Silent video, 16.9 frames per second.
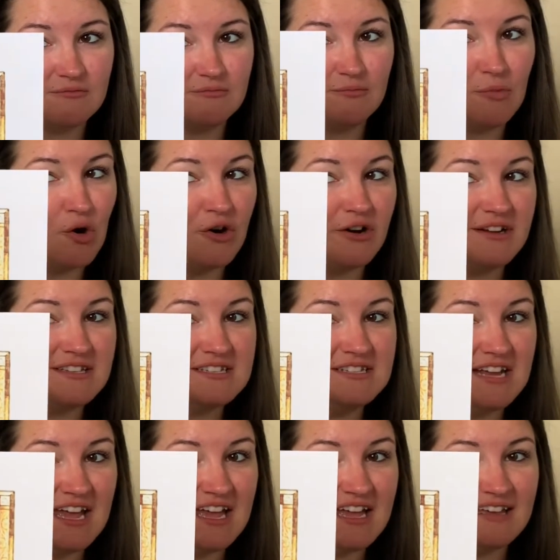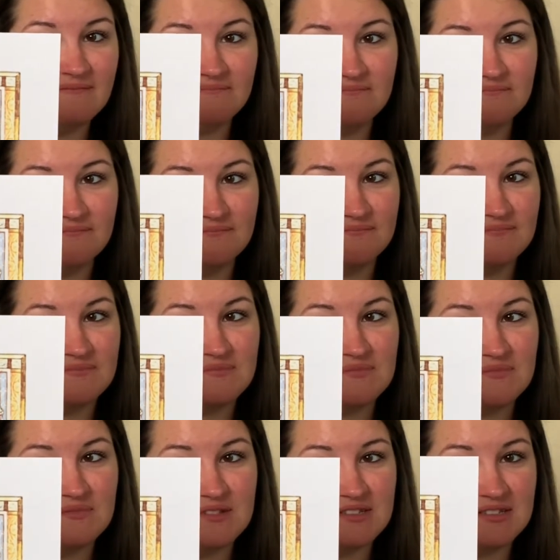Morris Day,
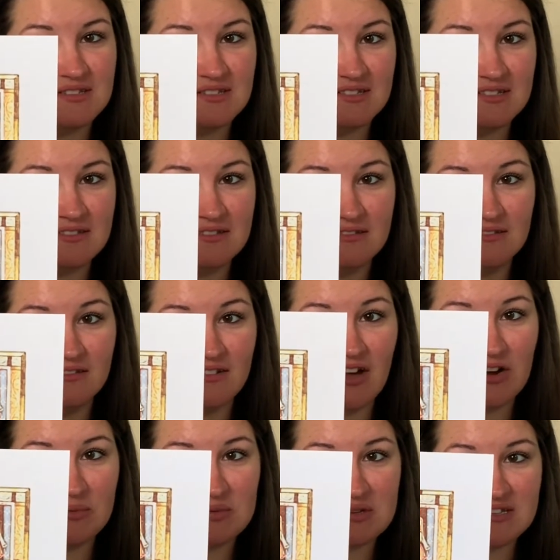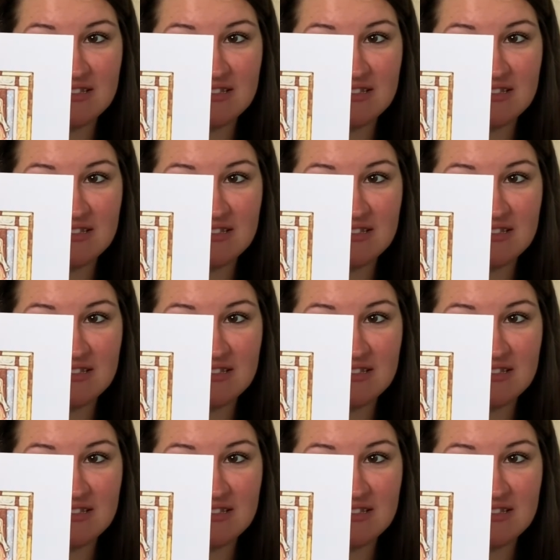Laudibus